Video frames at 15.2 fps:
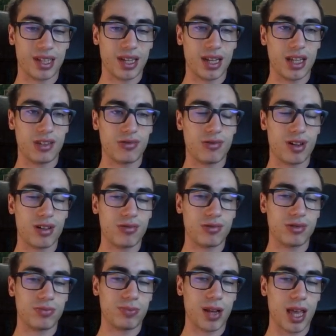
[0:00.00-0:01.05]
King h1
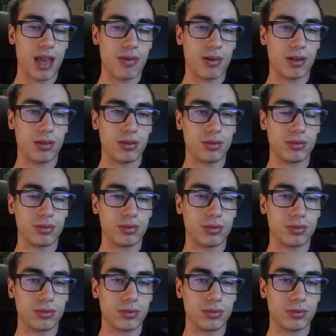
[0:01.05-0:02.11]
was playable.
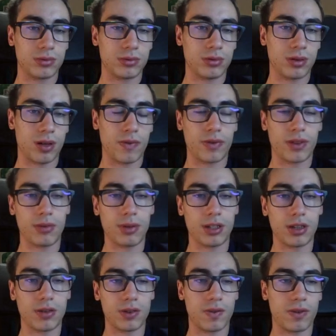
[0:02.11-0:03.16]
After
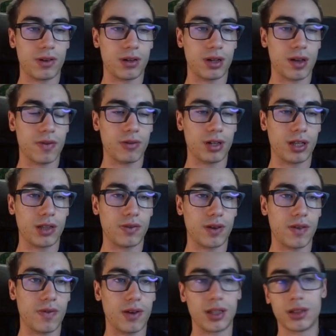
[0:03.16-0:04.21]
bishop c4 have queen
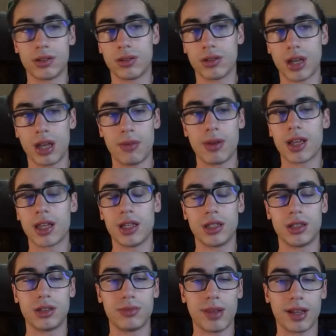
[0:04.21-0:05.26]
h5, but okay, black
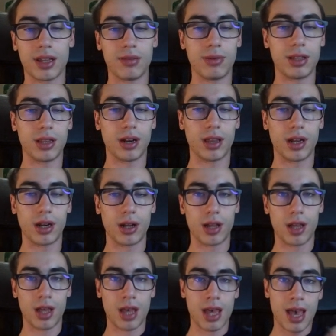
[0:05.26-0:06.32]
is better there.
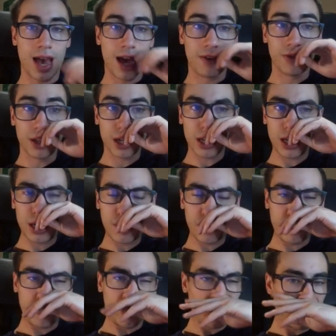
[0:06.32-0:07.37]
After king
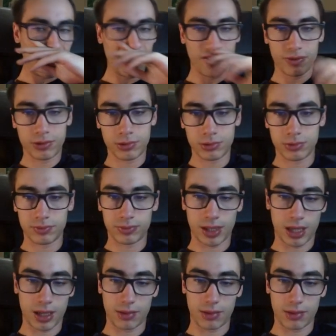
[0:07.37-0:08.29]
f2,